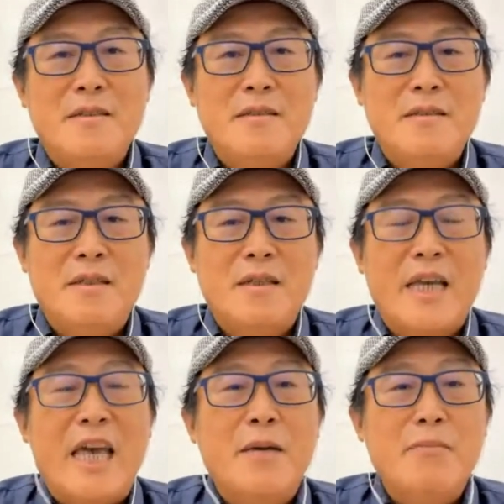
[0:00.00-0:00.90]

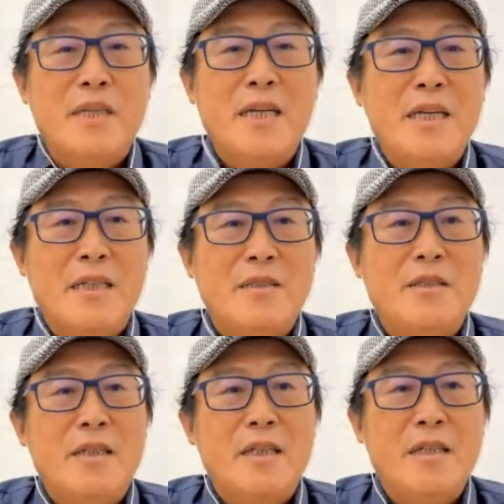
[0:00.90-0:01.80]
KMT is
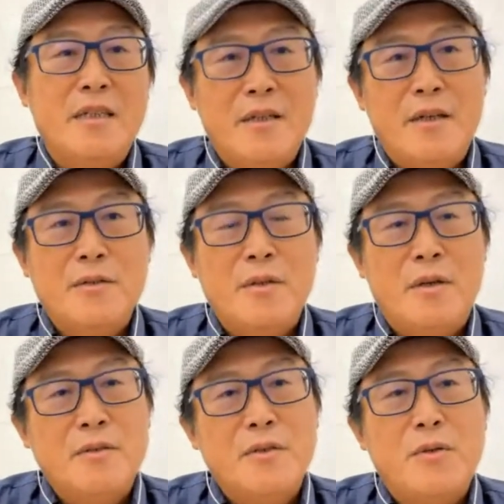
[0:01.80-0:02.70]
the
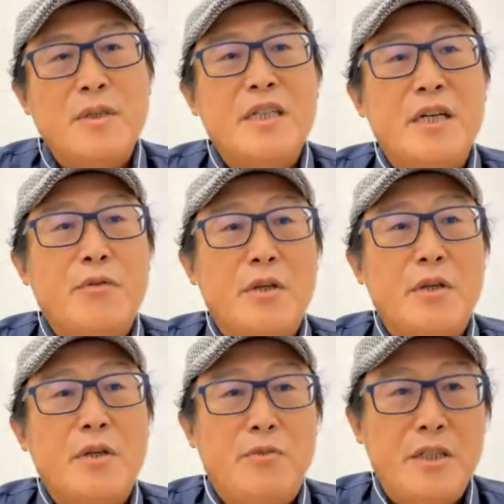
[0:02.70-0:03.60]
authoritarian
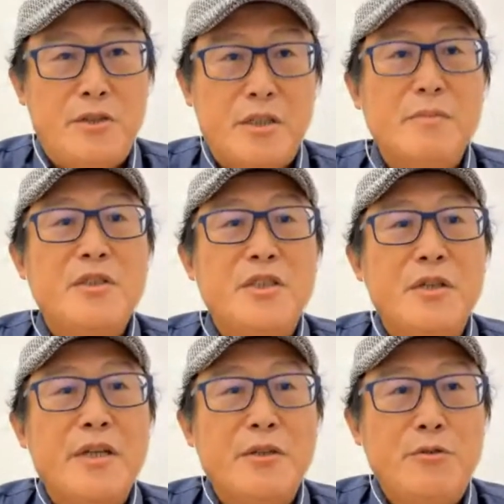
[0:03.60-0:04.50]
region still
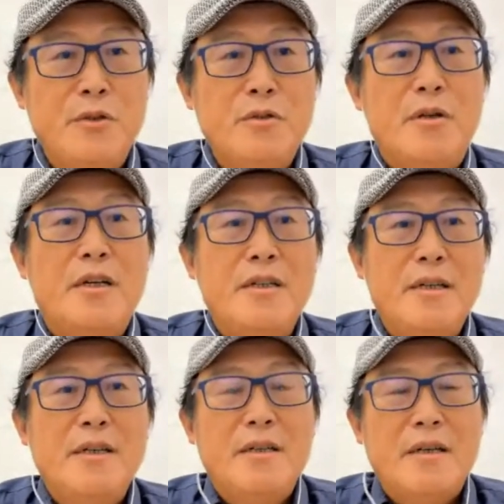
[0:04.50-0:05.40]
in rule.
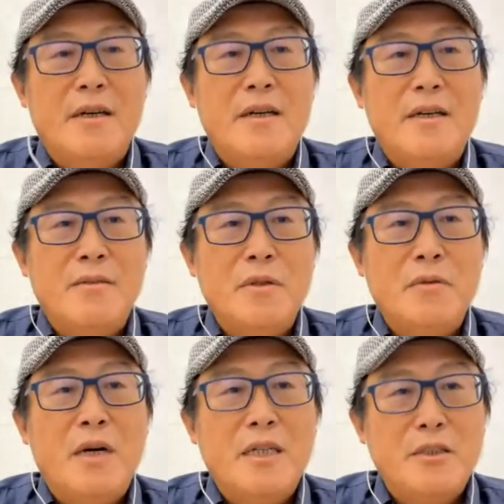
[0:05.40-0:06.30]
And we
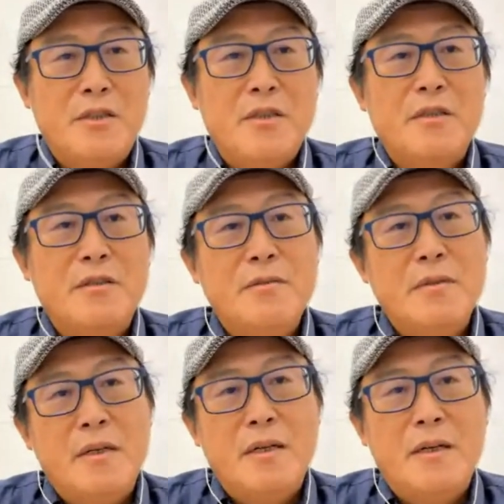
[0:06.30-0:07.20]
want to
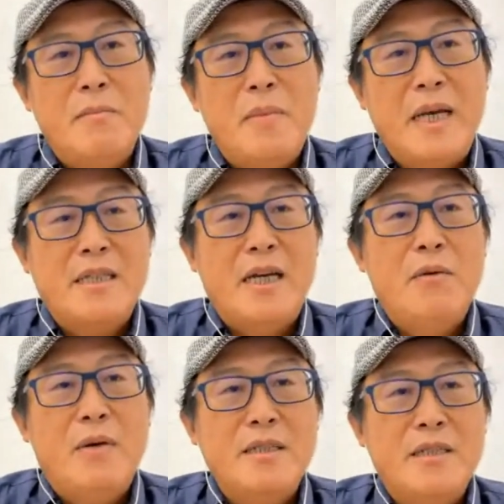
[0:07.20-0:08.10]
make
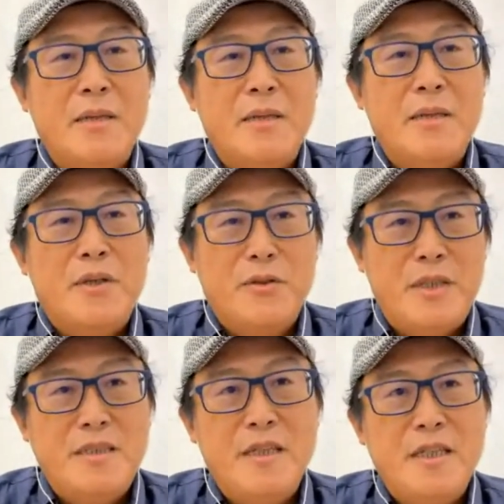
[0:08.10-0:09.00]
Taiwan
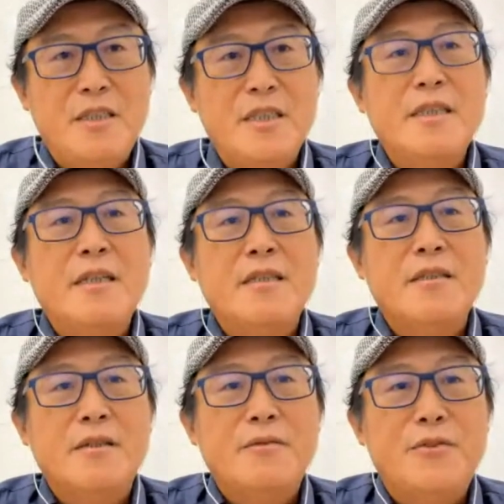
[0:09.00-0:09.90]
democratization and
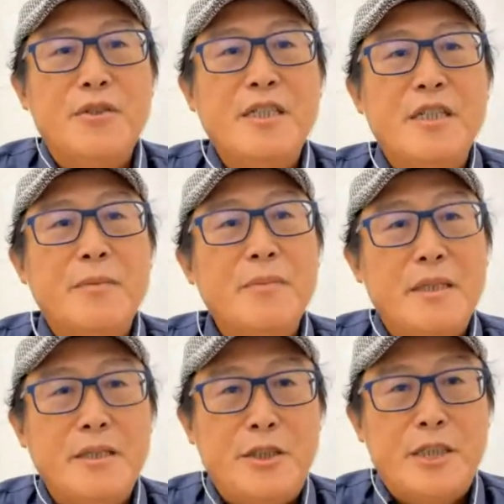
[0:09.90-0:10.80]
the freedom and the
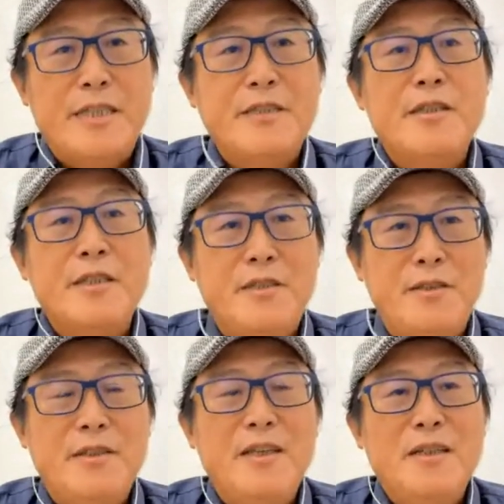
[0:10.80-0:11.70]
justice.
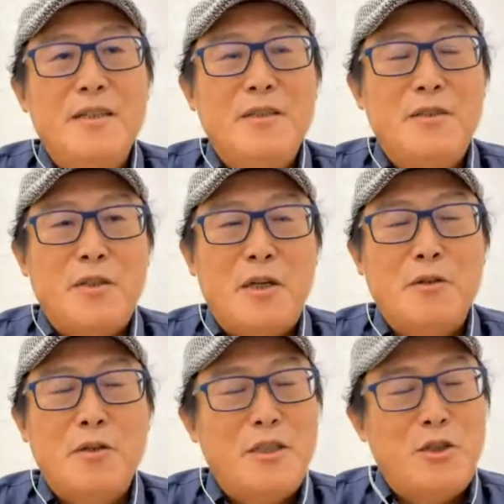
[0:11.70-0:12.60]
So
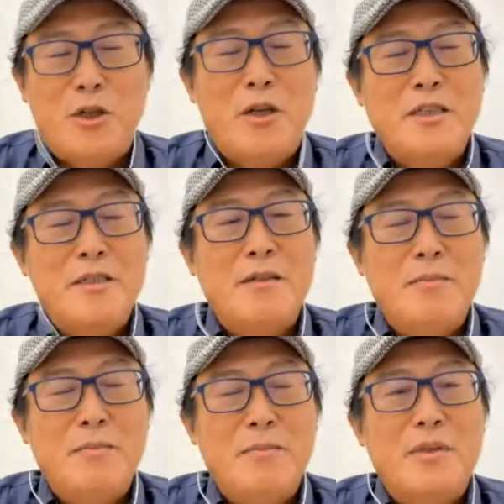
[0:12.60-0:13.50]
I joined the
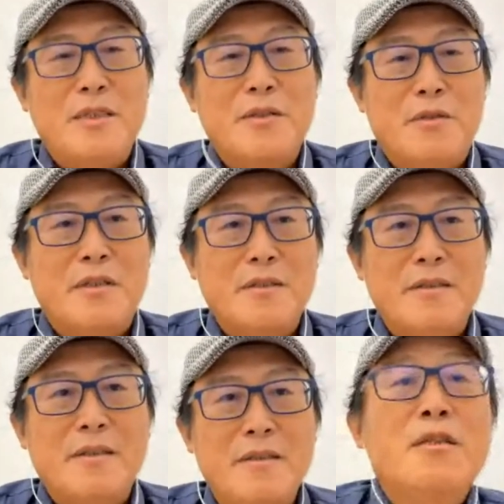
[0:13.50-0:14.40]
political world.
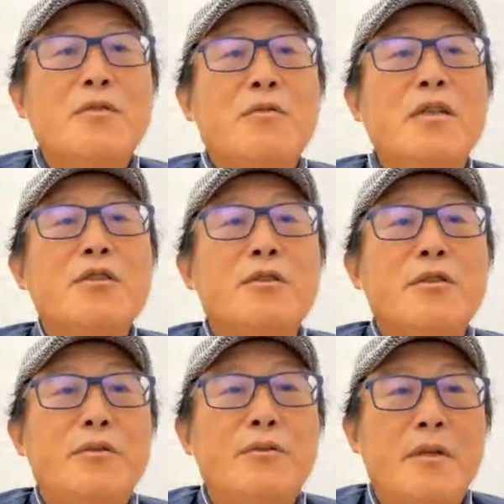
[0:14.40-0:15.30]
Just want
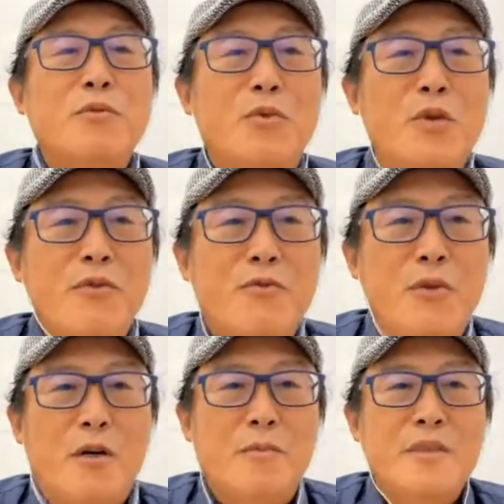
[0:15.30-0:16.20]
to
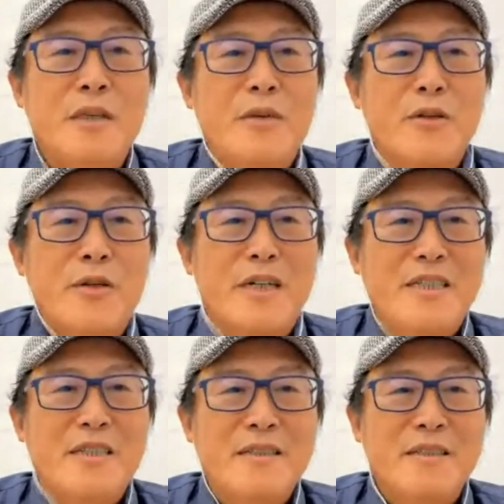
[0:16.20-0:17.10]
reform
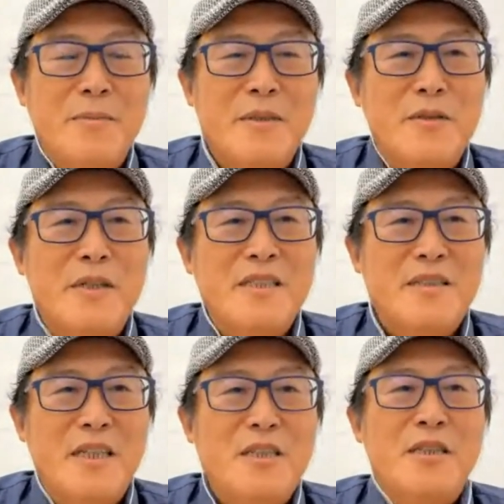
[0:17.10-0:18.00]

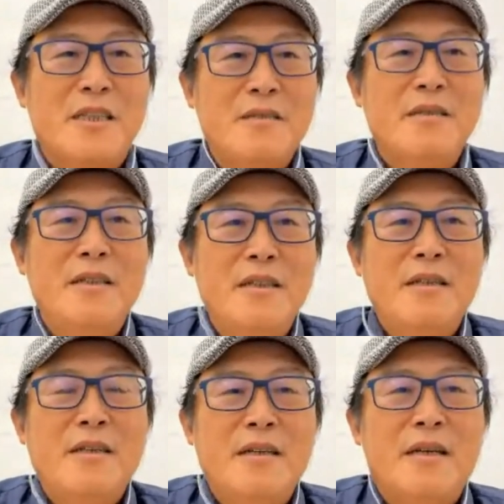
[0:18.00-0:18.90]
democratization,
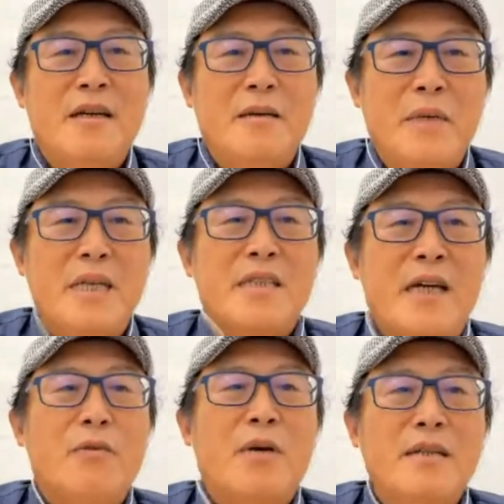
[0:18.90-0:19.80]
make
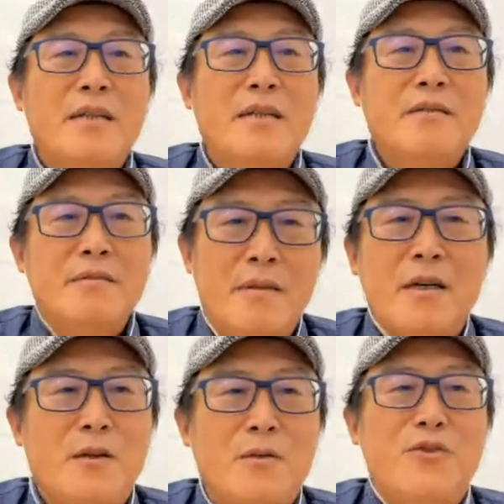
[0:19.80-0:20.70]
Taiwan
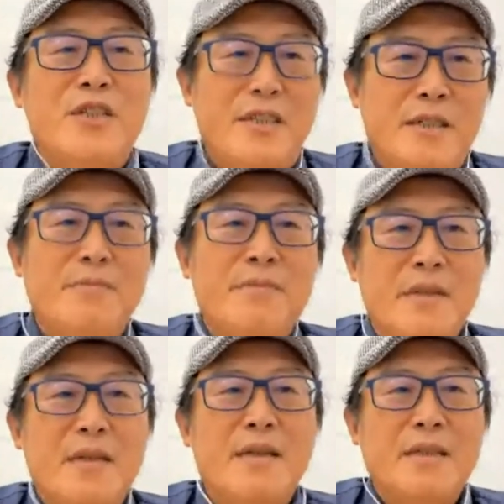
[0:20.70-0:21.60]
freedom.
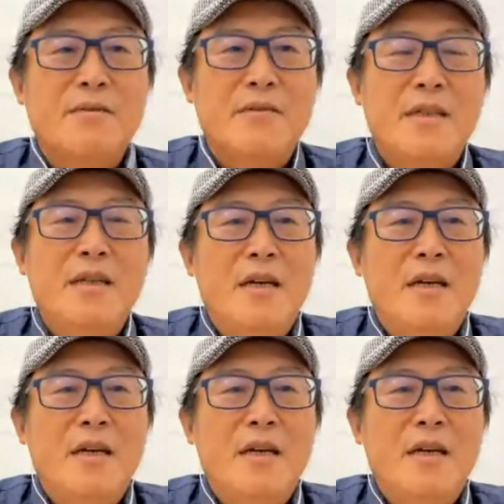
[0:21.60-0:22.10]
That's what.